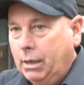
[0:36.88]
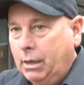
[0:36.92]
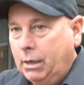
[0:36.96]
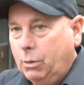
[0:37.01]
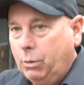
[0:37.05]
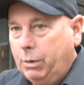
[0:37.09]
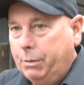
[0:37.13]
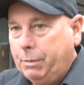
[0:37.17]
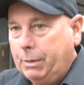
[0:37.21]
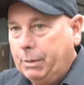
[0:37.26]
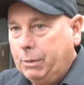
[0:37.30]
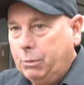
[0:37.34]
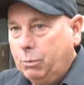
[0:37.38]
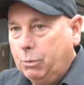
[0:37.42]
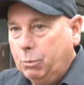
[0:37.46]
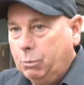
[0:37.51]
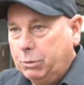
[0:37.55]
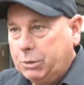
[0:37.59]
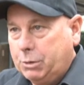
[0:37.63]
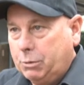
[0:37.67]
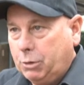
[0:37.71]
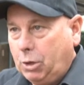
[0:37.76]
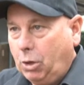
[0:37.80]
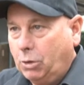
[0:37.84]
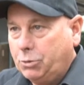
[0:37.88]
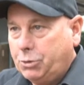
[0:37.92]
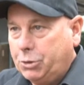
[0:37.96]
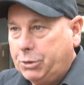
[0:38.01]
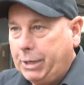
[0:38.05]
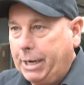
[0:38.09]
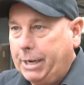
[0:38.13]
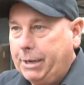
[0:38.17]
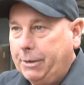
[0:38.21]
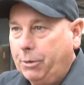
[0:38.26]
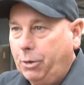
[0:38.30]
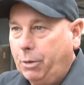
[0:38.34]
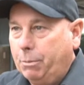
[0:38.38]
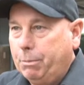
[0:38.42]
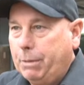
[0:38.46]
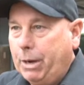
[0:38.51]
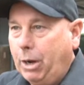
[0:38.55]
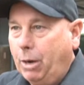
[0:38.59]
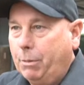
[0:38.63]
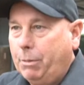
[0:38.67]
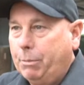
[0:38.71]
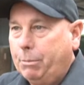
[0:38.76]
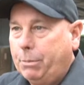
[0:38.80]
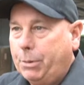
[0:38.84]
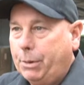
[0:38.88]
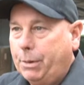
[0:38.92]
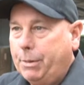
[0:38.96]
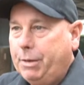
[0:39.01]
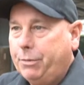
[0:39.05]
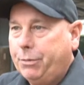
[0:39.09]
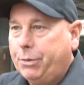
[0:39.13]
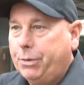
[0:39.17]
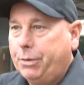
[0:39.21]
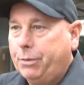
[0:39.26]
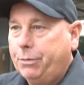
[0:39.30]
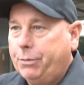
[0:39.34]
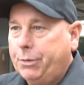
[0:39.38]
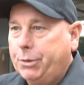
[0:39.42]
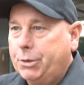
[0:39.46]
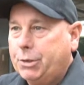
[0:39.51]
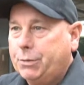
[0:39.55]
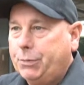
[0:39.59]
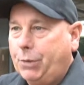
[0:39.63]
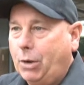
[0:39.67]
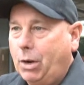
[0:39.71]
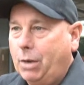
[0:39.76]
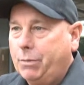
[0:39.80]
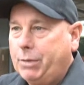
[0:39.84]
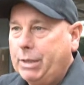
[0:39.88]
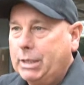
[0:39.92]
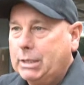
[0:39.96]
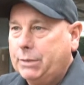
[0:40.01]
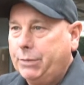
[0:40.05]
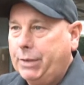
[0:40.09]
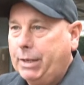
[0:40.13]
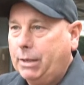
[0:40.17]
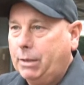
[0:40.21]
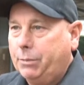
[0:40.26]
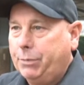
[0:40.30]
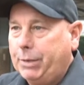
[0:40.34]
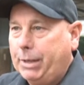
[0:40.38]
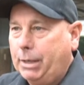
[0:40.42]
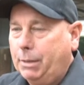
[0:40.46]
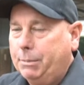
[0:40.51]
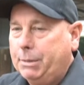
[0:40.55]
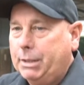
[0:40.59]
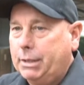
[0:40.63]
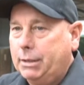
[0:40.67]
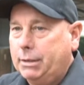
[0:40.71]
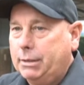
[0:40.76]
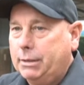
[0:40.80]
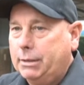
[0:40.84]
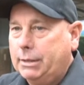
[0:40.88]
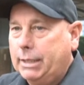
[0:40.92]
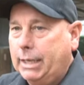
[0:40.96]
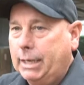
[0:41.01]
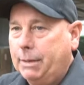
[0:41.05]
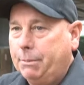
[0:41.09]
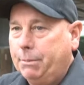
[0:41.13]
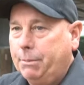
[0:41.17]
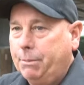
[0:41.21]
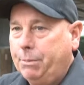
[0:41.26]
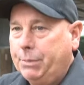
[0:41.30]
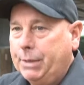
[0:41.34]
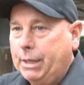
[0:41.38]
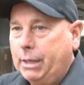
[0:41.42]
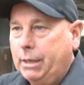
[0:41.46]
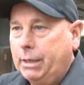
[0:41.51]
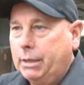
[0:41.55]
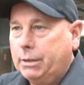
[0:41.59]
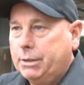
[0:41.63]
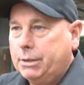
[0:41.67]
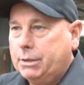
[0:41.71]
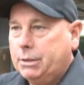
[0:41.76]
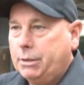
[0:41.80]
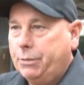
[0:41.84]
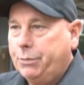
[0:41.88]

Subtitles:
been concentrating on Melbourne Premier for the first 5 years of our development, and this is the